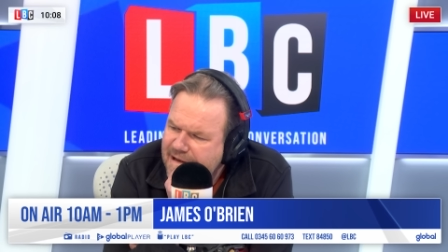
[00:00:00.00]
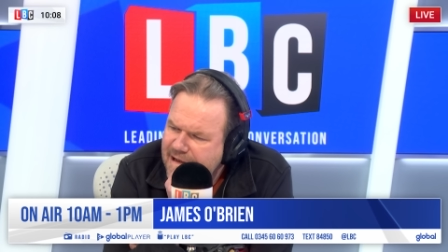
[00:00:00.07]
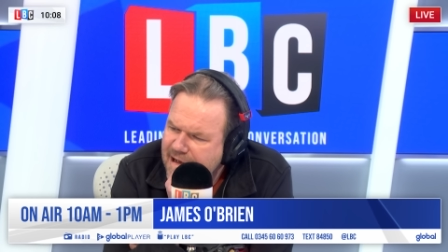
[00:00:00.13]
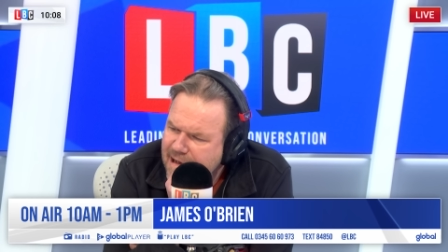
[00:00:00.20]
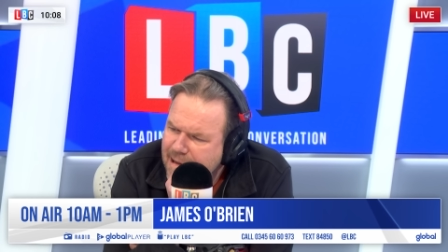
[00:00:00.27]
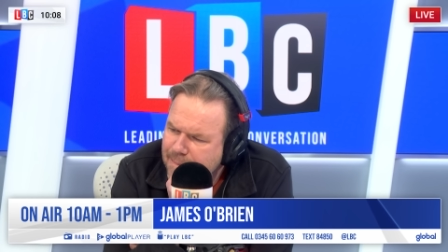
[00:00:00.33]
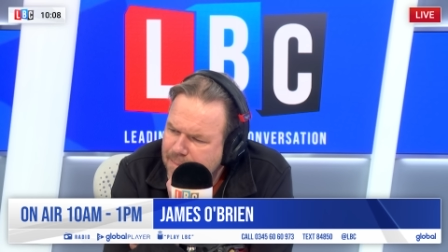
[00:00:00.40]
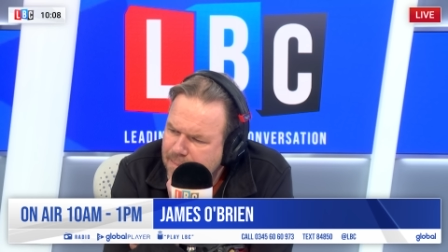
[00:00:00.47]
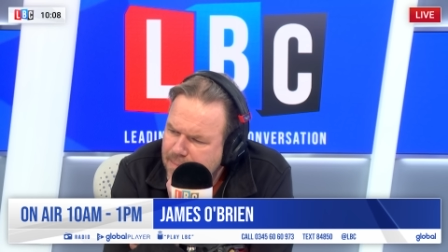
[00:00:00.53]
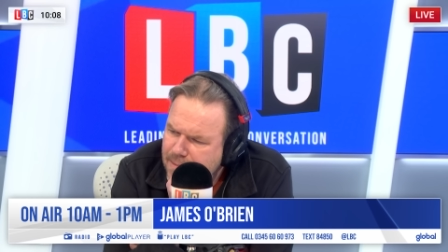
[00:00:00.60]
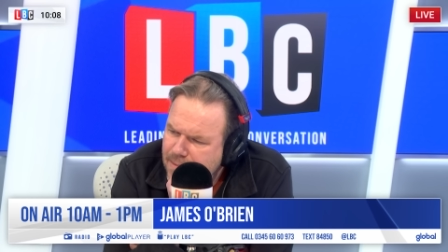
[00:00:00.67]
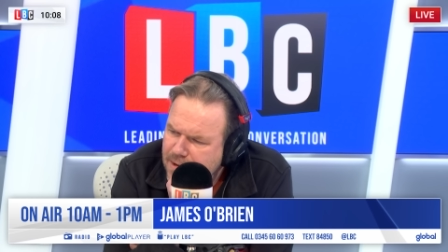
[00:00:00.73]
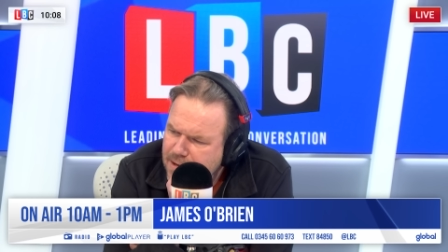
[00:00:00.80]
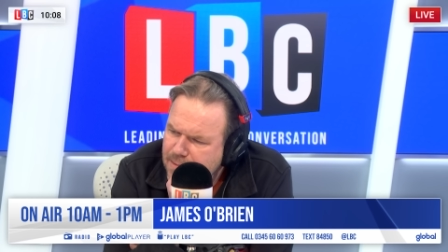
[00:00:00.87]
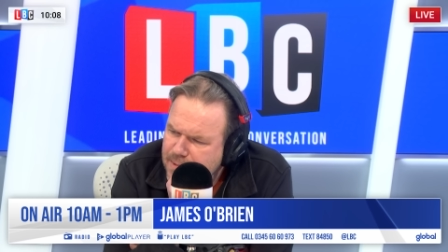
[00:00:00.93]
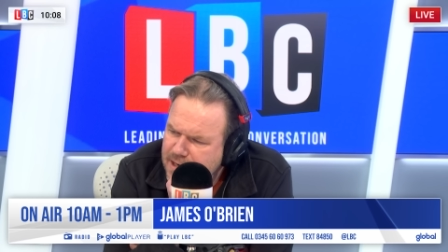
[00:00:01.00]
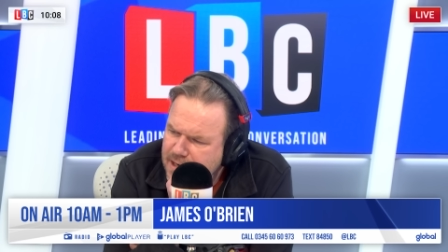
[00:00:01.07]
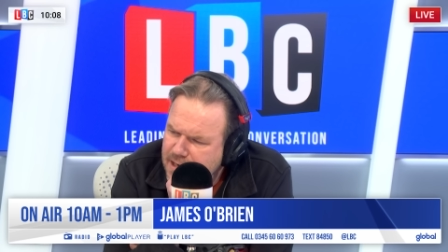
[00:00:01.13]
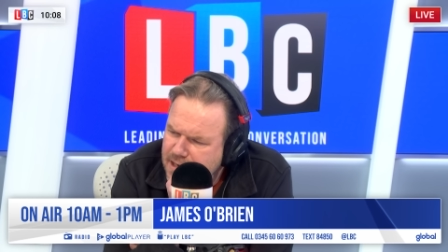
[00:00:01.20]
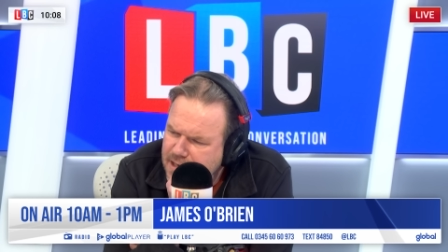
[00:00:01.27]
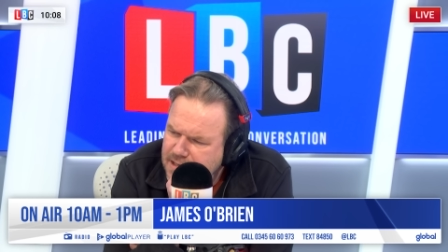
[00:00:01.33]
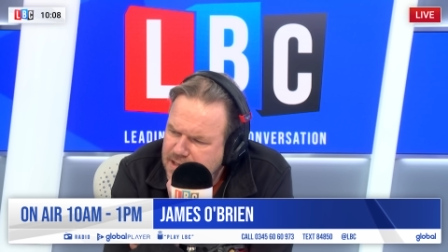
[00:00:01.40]
Um,
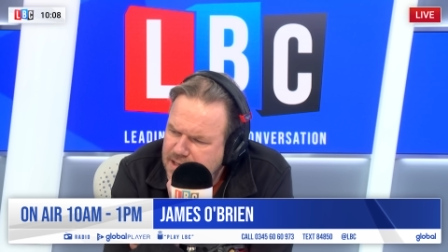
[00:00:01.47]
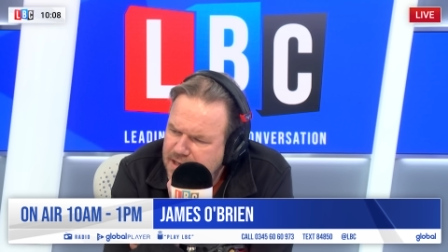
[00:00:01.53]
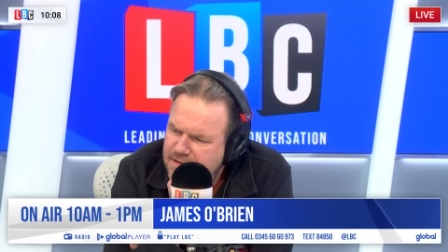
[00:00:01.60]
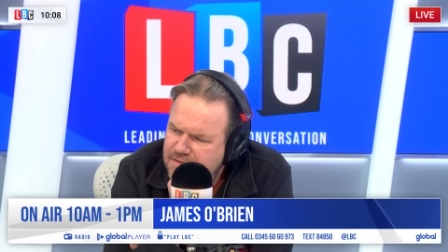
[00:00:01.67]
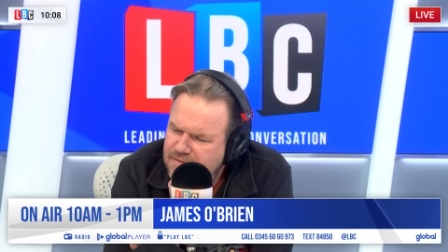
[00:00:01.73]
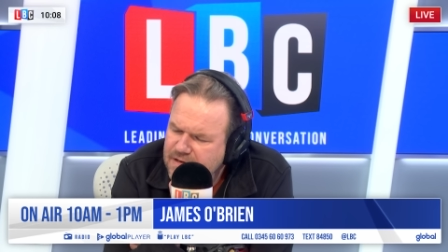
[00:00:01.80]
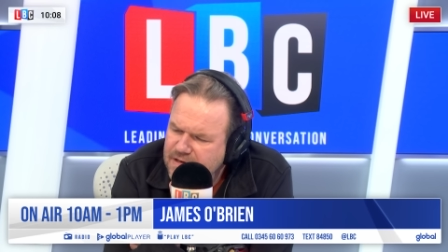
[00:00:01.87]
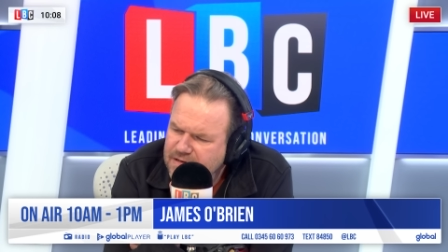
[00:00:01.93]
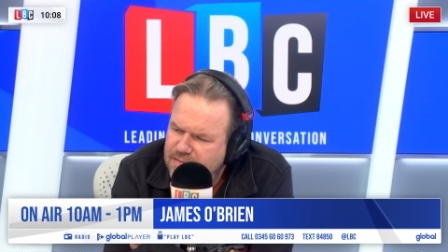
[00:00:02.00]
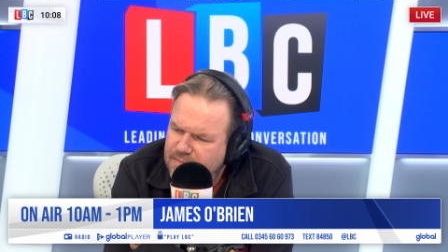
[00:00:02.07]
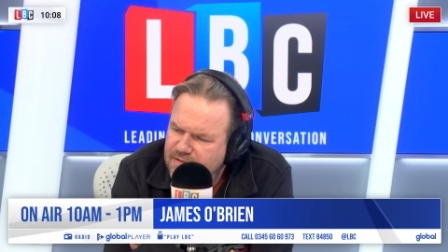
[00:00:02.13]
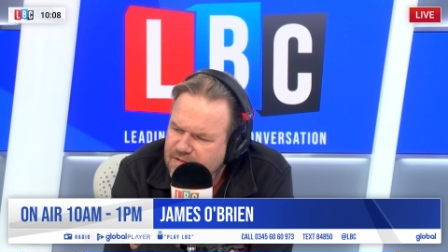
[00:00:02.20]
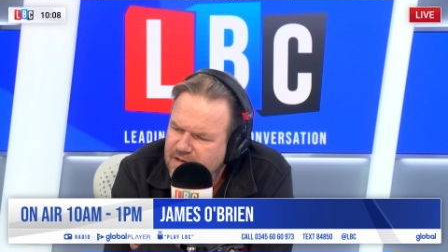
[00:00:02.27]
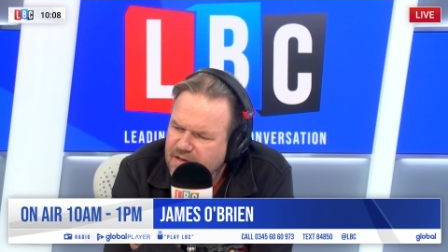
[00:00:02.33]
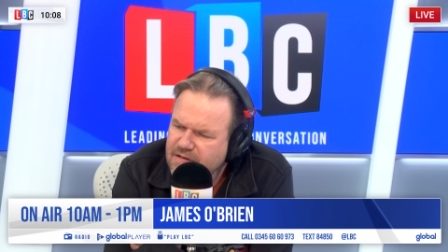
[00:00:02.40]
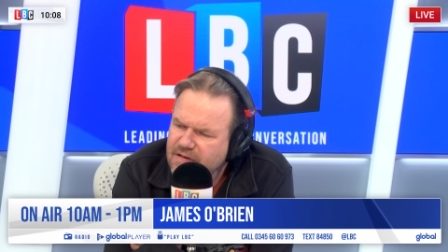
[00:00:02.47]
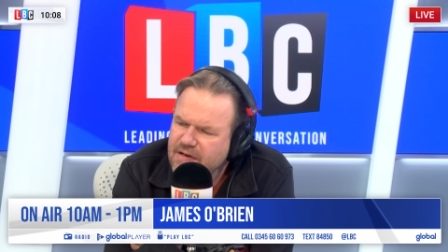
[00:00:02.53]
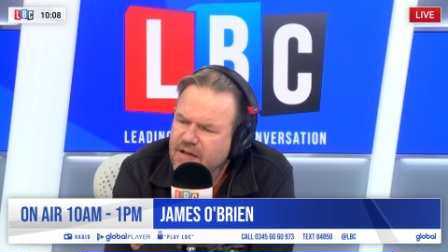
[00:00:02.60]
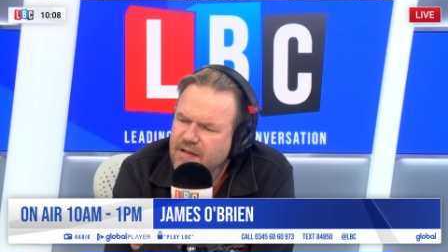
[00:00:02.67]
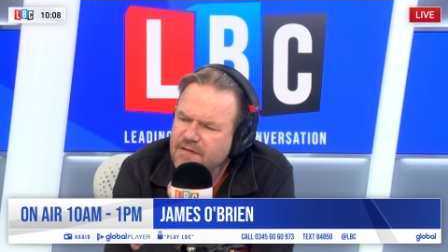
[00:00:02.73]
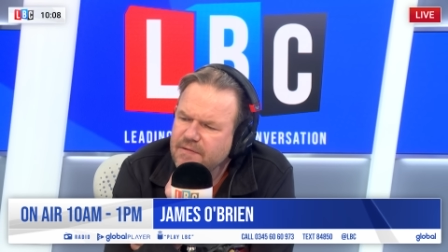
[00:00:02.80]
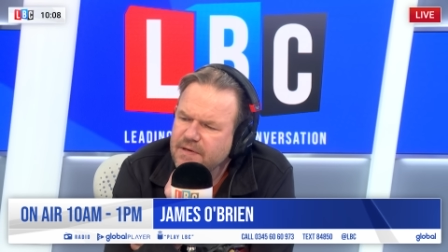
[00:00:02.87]
Welby is another victim of yet
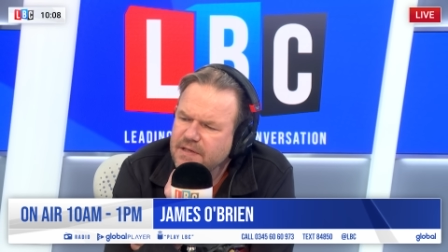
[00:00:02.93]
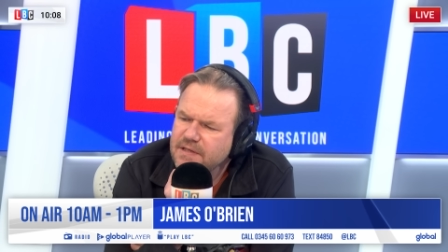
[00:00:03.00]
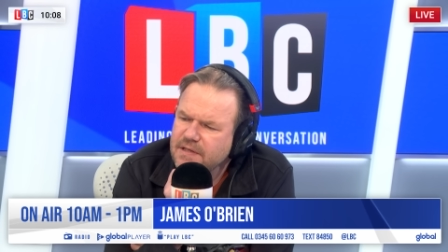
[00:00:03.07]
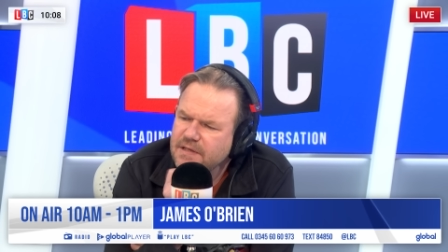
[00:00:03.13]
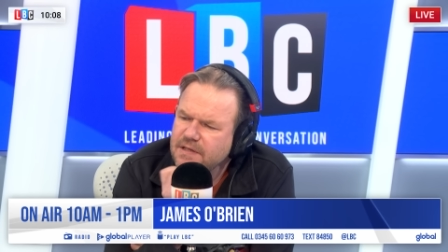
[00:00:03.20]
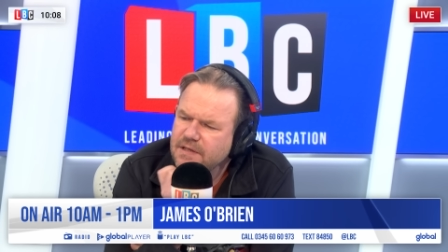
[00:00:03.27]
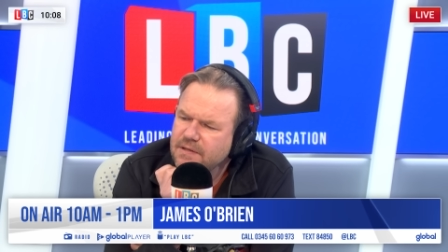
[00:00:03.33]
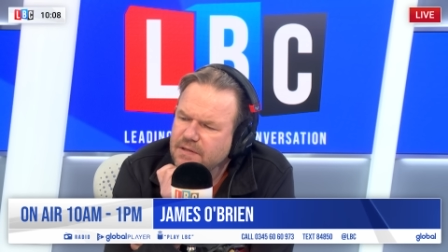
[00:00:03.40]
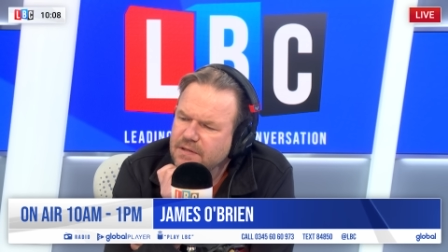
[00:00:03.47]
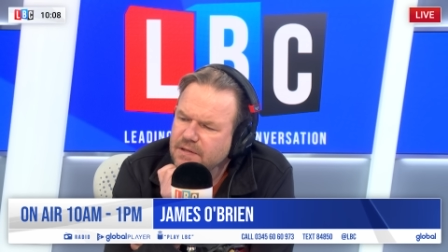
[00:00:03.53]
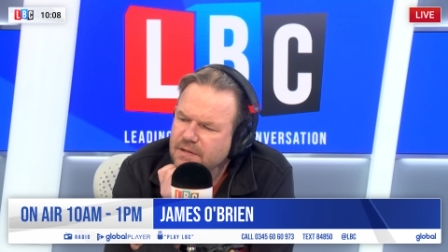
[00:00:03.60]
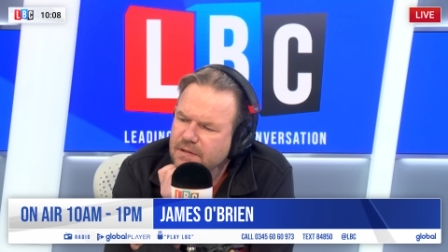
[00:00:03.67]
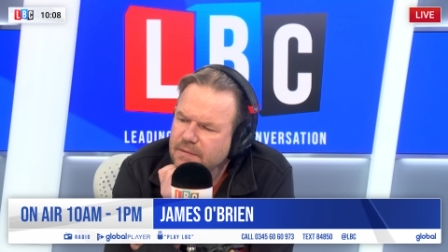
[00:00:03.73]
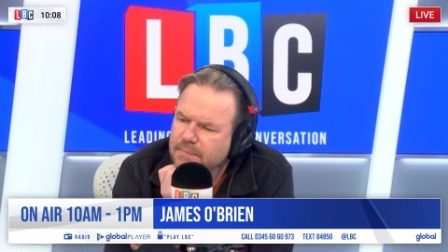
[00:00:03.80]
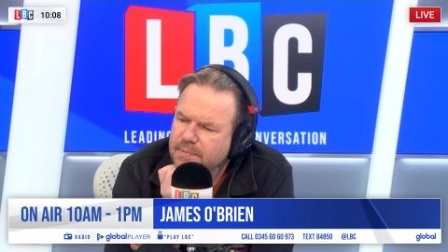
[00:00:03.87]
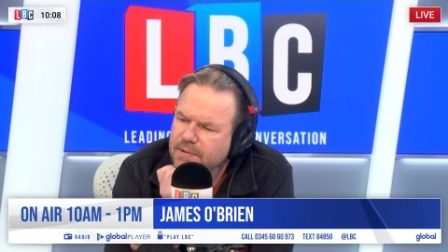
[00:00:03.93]
another institution that